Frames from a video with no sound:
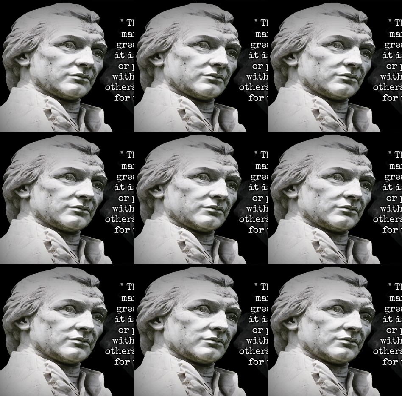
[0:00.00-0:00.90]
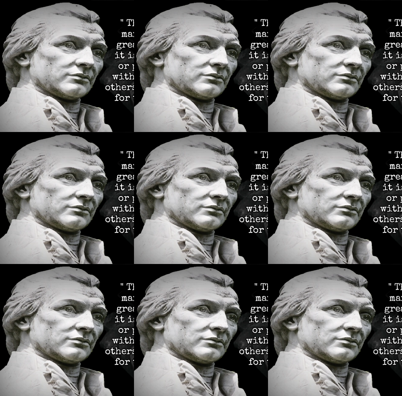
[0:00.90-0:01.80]

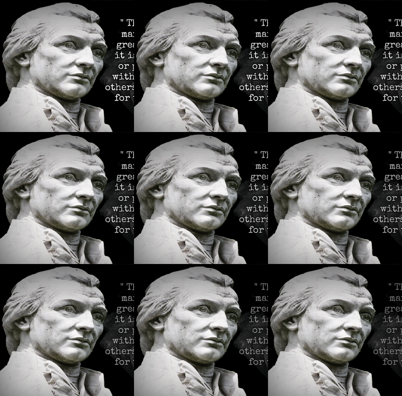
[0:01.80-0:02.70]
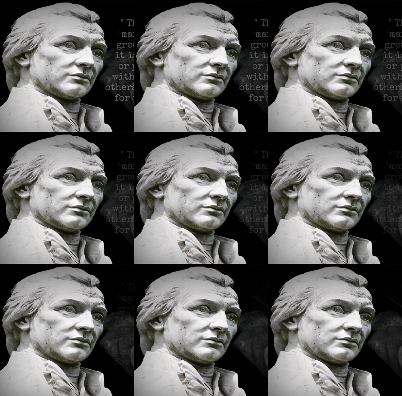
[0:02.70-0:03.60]

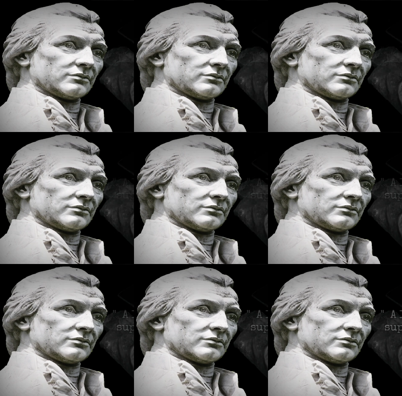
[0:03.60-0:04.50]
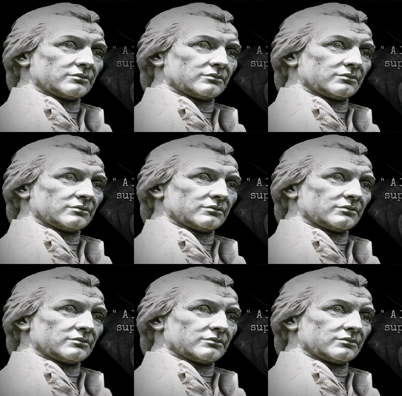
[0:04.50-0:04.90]
(no one is talking)